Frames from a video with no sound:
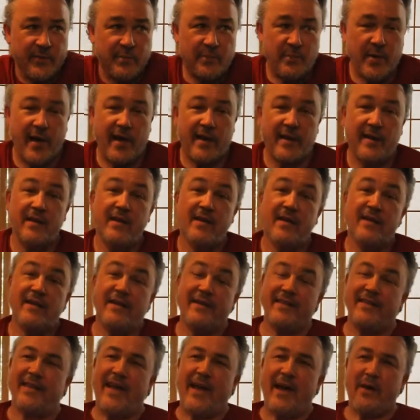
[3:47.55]

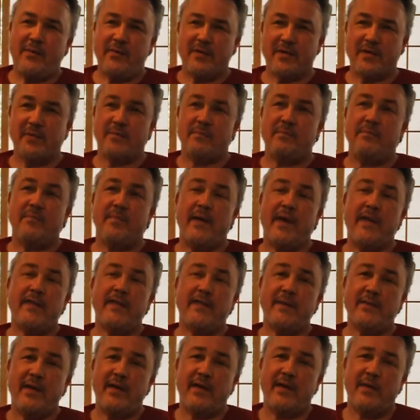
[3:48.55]
But that was meant
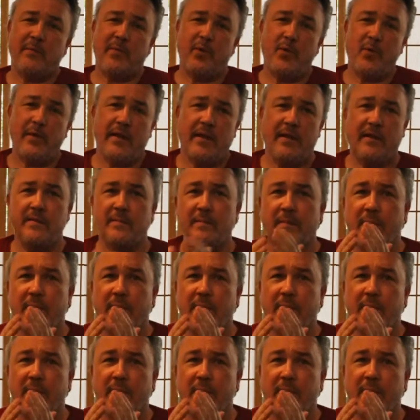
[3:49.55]
to be the point.